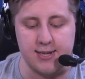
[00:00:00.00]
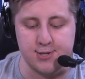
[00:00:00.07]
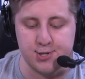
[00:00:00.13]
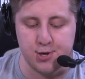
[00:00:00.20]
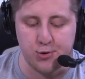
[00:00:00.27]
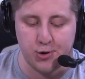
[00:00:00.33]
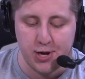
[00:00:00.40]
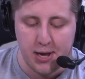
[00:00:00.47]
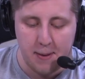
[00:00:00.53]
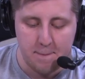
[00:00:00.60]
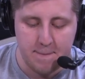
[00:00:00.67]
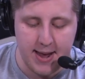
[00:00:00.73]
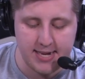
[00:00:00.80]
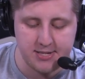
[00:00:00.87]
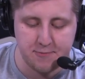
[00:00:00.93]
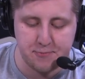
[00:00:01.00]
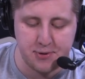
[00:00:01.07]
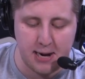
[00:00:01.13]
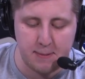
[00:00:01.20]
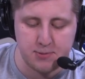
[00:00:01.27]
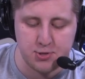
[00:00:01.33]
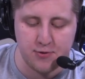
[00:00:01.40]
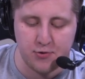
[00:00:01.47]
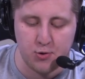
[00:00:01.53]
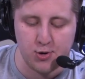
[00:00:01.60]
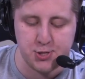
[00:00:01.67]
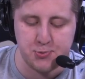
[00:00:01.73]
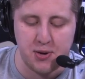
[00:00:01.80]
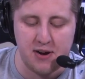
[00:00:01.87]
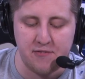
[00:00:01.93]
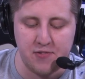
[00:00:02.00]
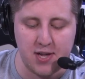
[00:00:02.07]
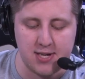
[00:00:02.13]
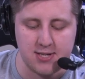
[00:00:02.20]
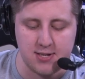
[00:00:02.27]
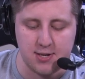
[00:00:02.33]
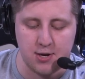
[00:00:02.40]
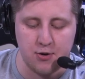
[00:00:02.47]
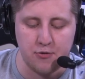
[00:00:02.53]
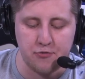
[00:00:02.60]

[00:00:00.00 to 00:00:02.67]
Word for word: So massive props to of course yFlexx and Co.